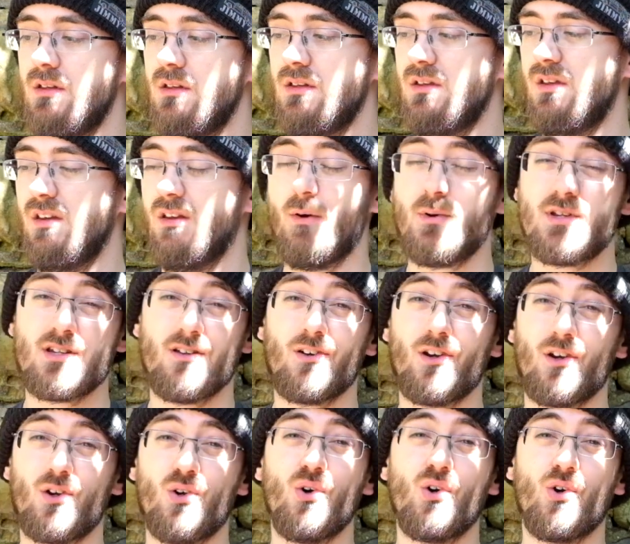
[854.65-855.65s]
he's not going
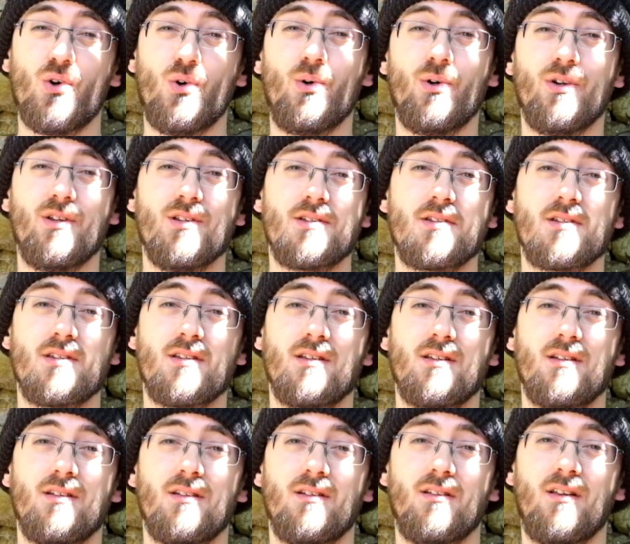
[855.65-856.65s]
to cut corners.
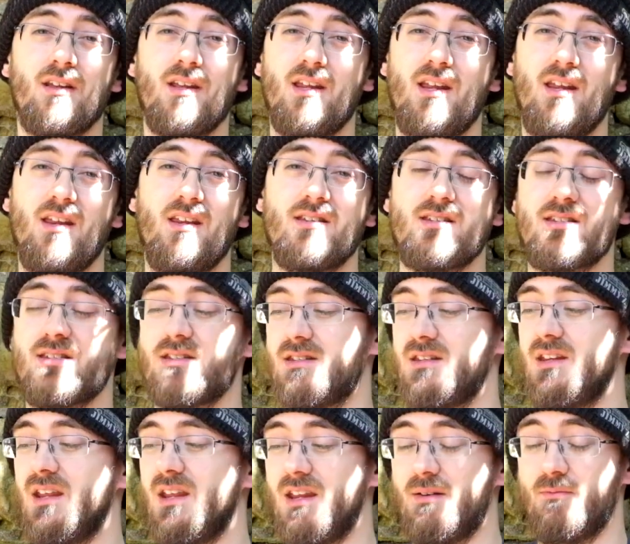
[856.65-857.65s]
He's
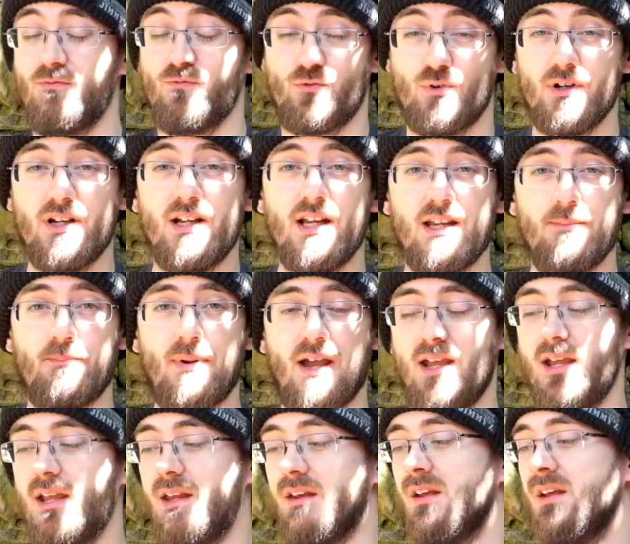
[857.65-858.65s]
really
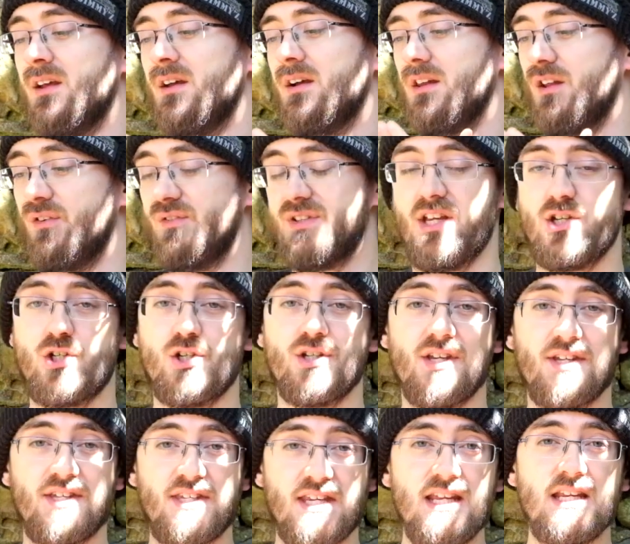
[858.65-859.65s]
paid a lot of attention to
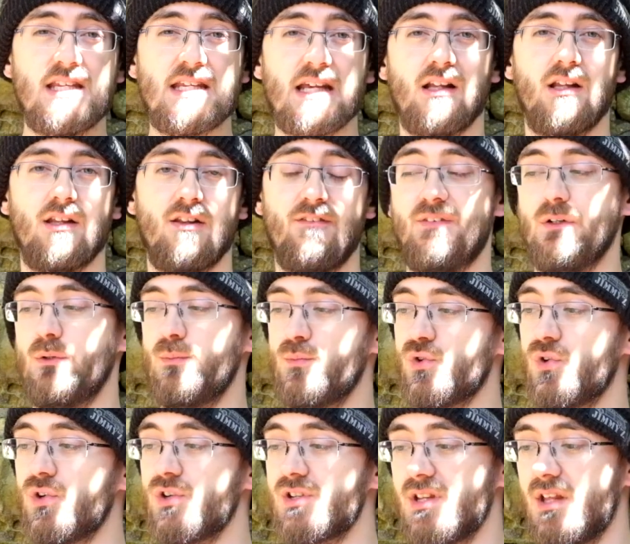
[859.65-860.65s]
detail in the Film
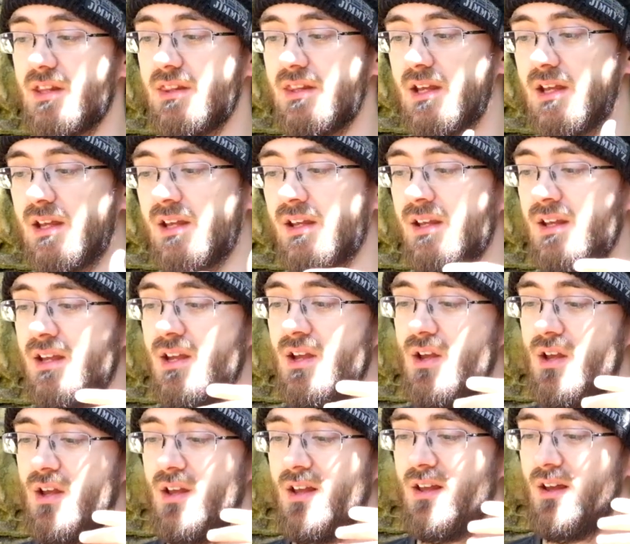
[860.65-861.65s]
Trucks, and they're
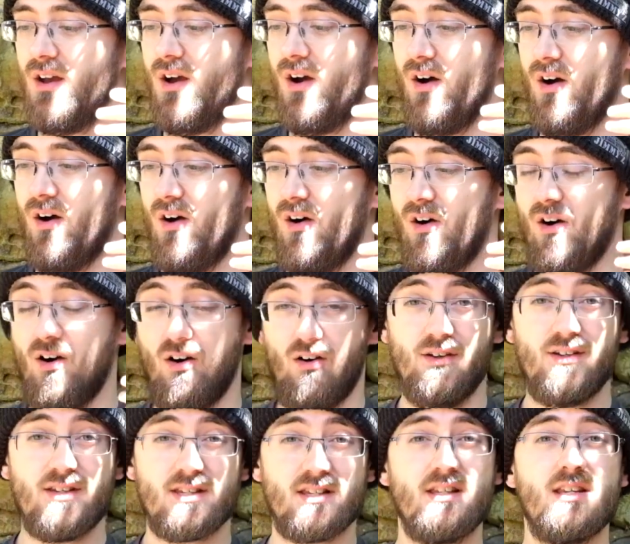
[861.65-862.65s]

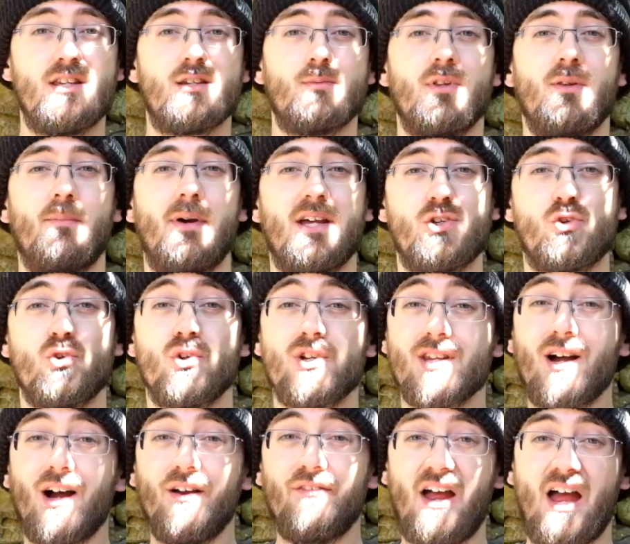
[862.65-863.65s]
honestly some of the best trucks
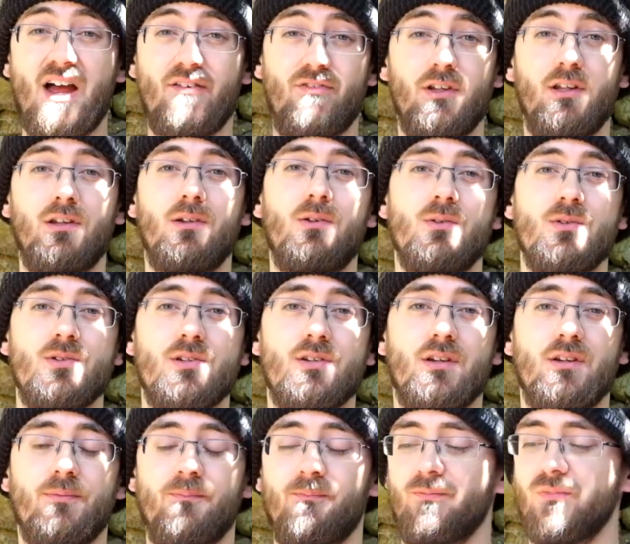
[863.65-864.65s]
I've ever
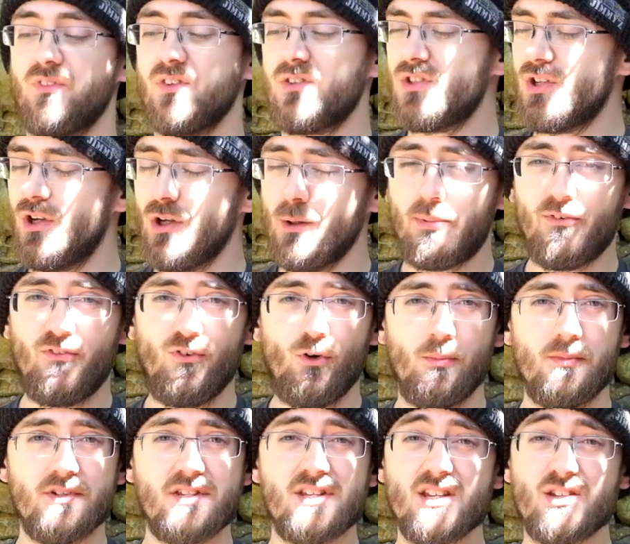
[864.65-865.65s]
used. Turn
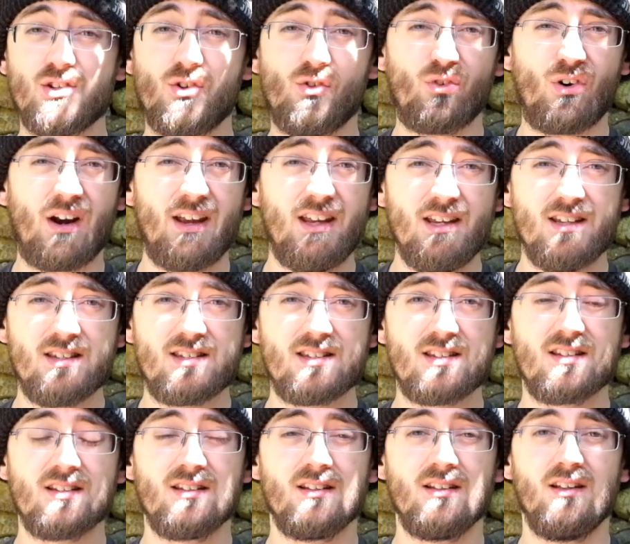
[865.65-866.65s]
performance is
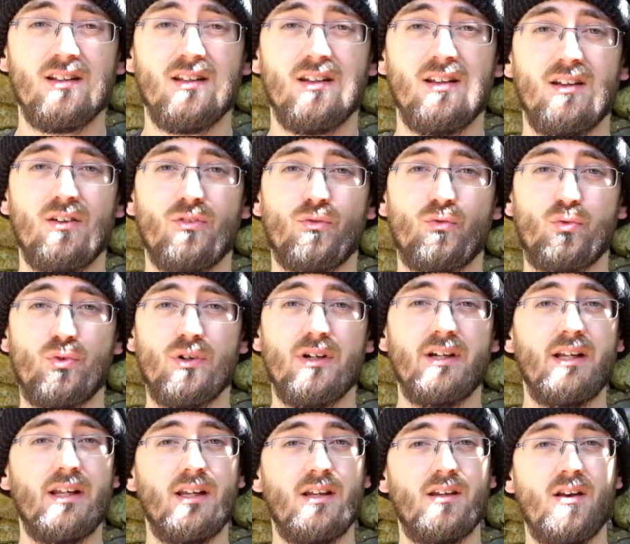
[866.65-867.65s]
great,
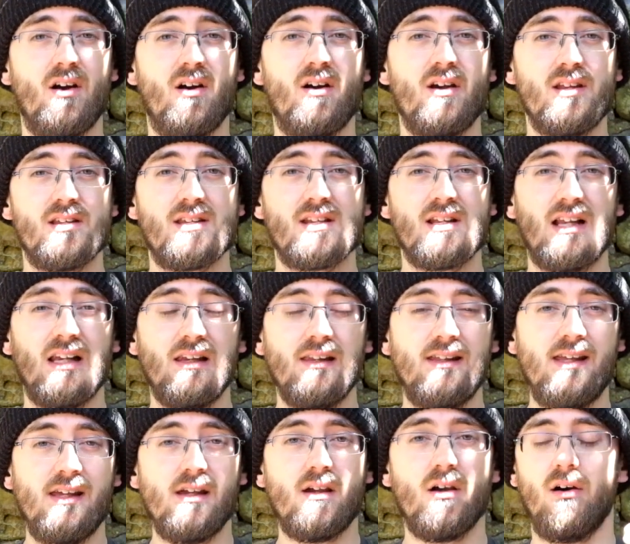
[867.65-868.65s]
really nice,
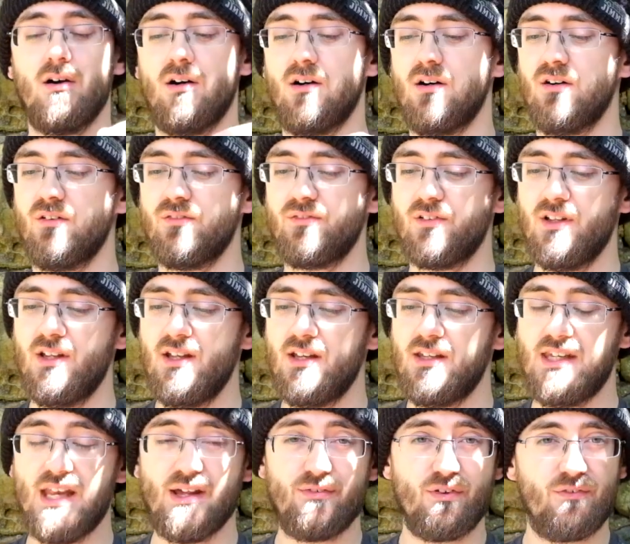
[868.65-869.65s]
clean carve,
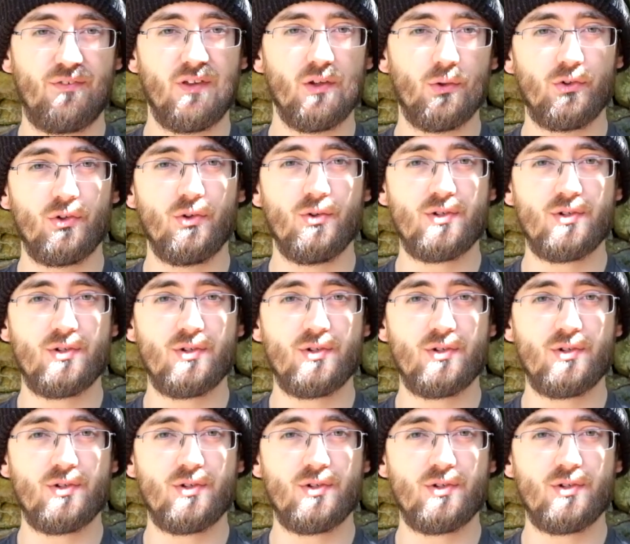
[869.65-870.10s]
never feel too